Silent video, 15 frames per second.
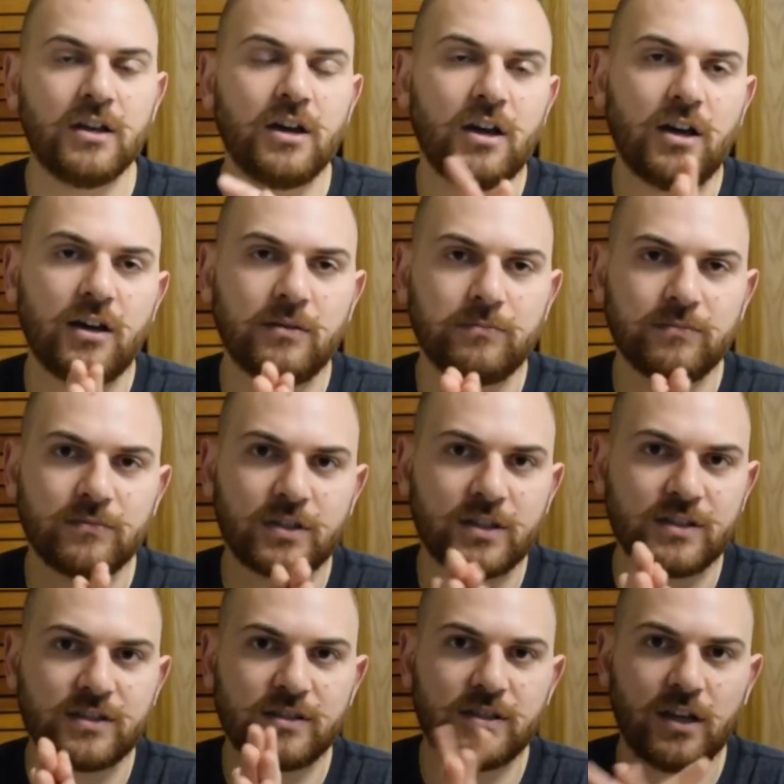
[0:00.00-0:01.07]

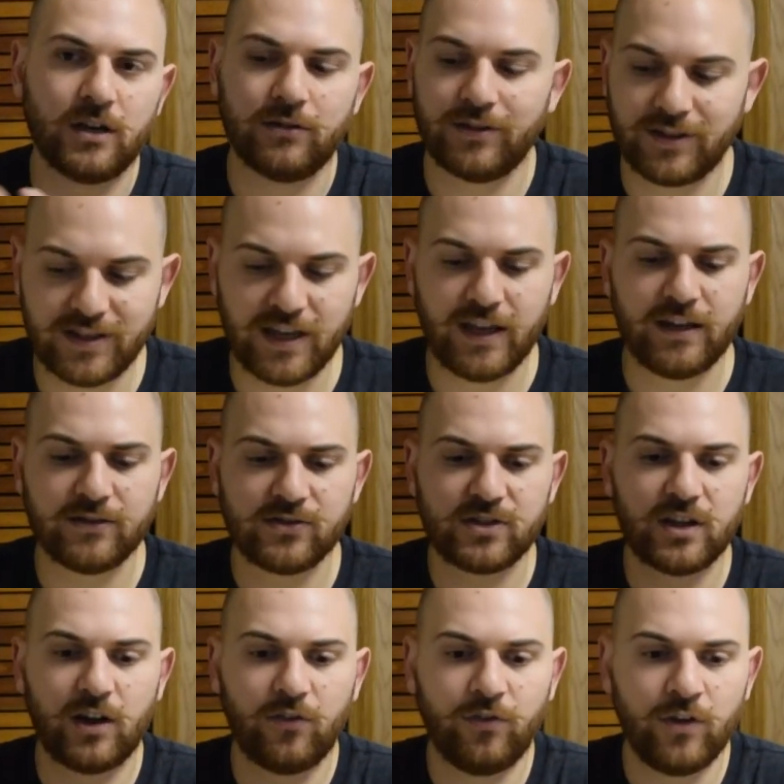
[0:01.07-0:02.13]
because, the tea and
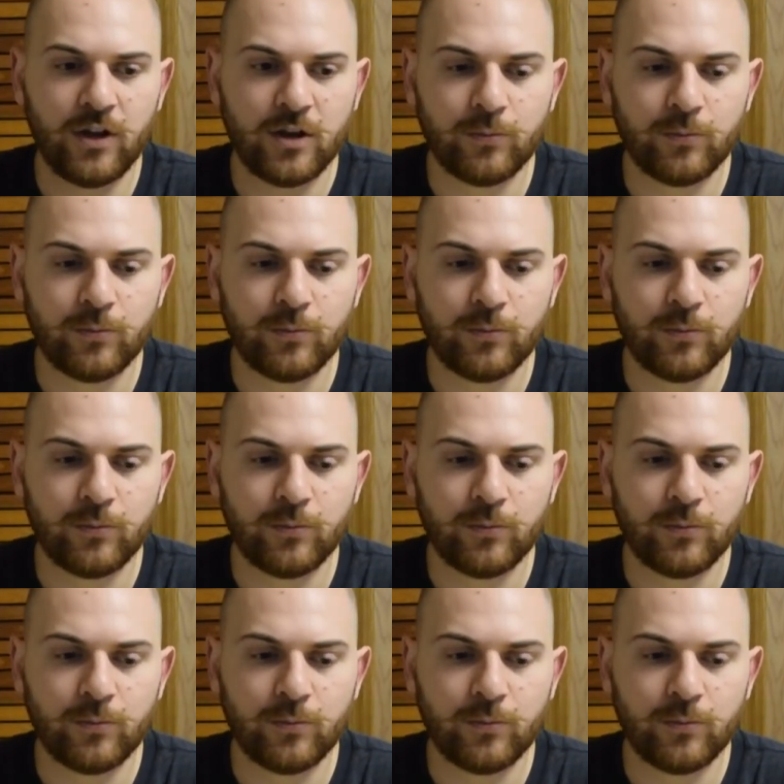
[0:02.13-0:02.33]
stuff.